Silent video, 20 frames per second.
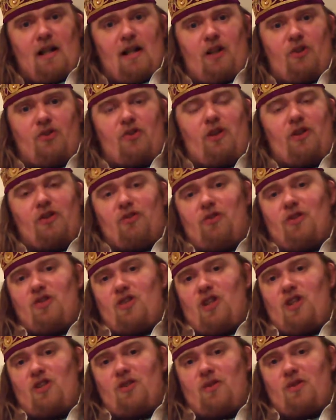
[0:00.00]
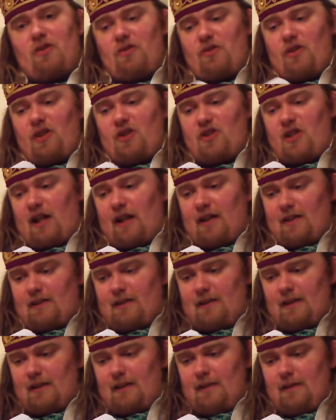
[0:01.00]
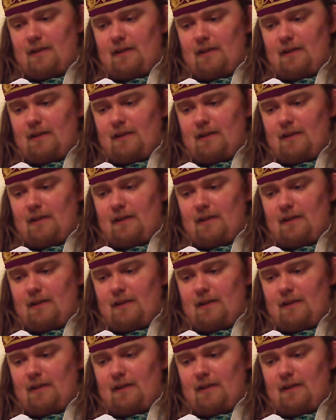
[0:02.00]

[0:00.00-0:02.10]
and trying to resist Christianity.